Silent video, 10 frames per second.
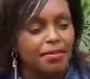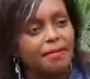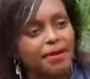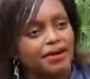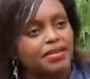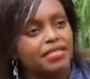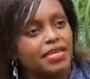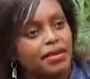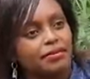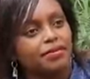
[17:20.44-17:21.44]
my parents
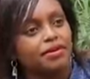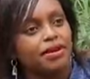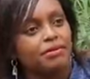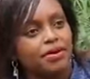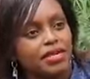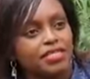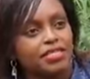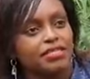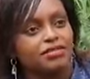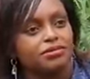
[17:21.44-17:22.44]
came on a
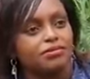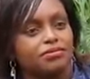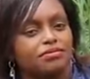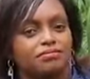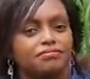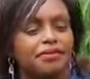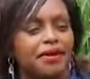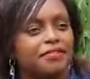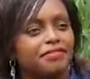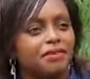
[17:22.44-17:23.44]
Wednesday to
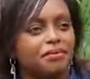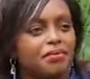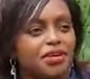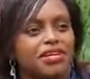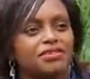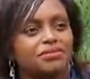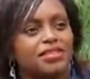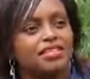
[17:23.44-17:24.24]
pray for me, to